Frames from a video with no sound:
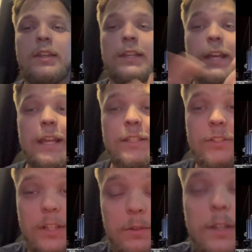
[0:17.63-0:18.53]
Guys,
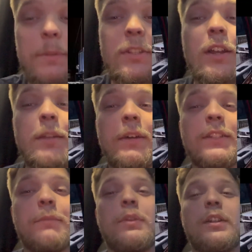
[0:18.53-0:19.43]
today we're going to be talking about
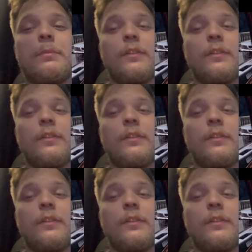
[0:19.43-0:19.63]
the Peterbilt